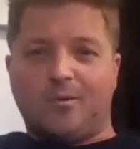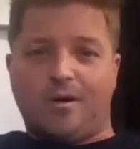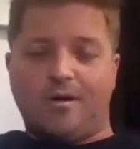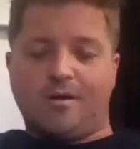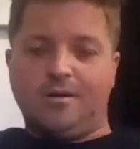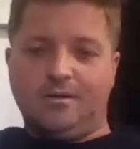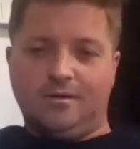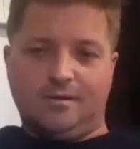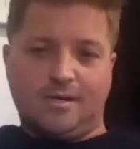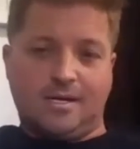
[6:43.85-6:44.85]
work,
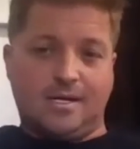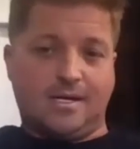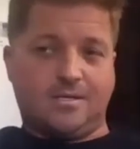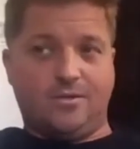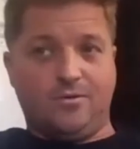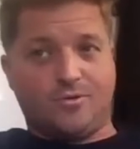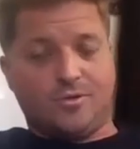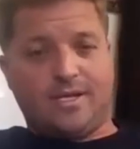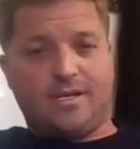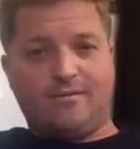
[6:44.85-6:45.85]
it's
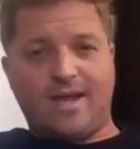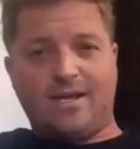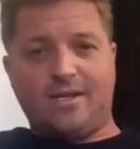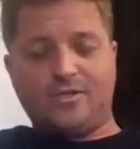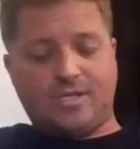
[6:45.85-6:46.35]
usually an advantage.